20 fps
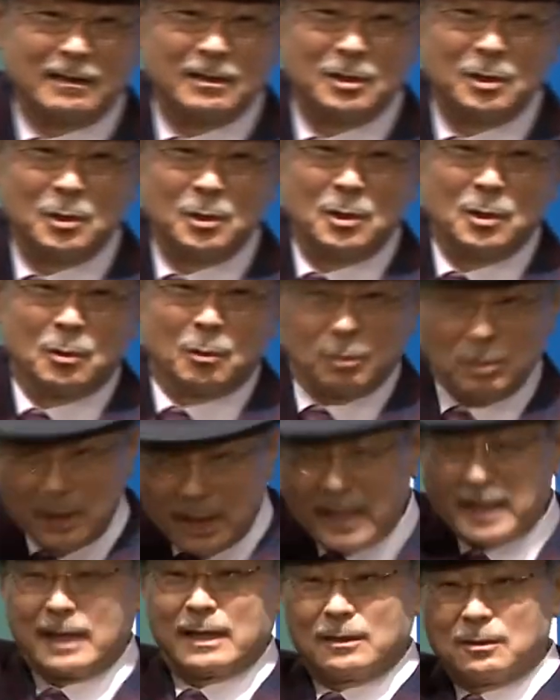in price.
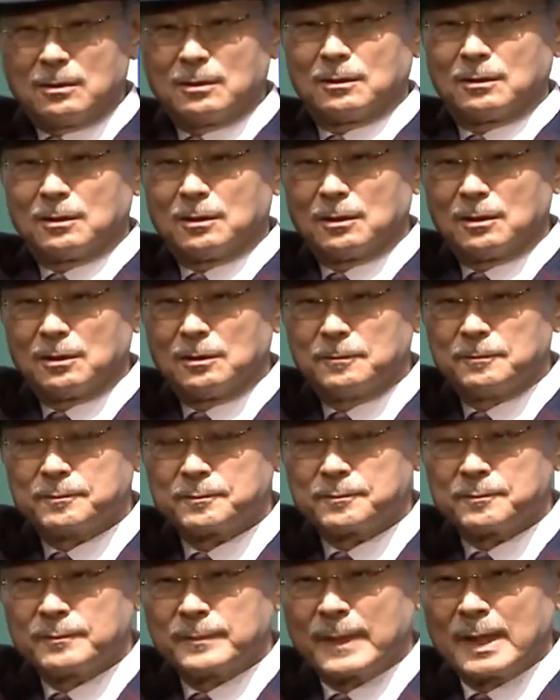The price goes up.
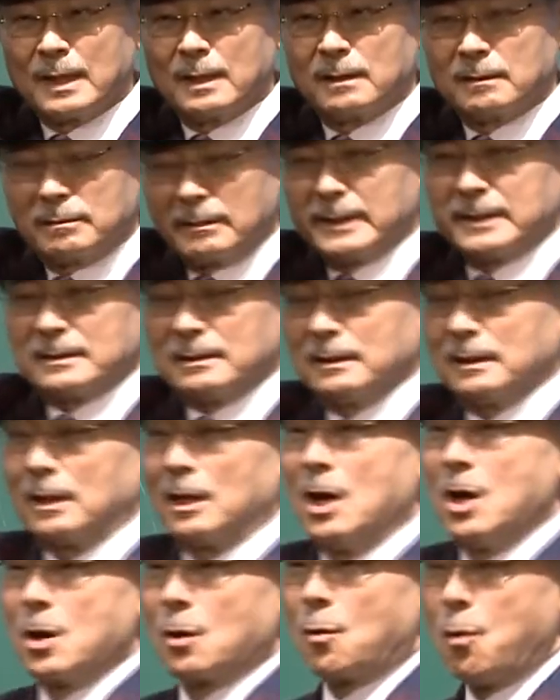This
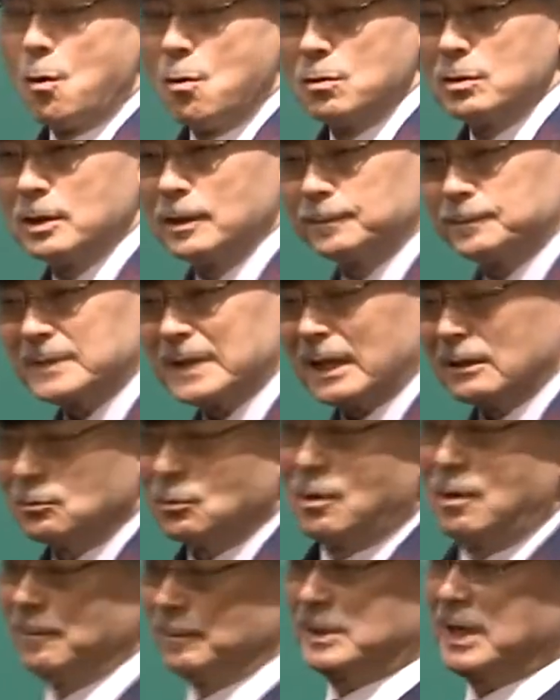causes fierce
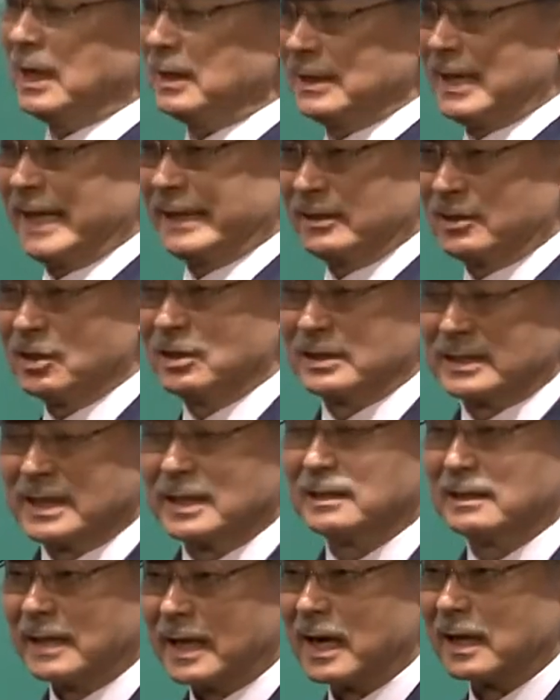competition amongst the